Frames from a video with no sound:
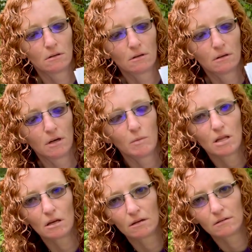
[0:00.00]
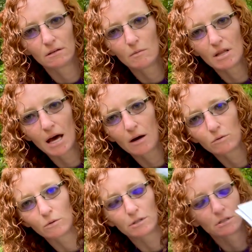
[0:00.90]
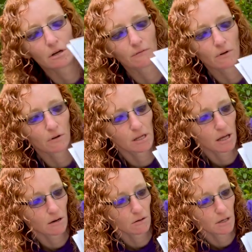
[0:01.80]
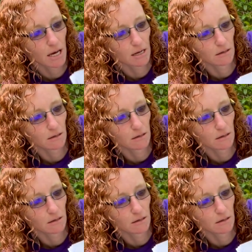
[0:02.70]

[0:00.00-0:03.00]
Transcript: Give me the outdoor stuff. I'll clean that all day.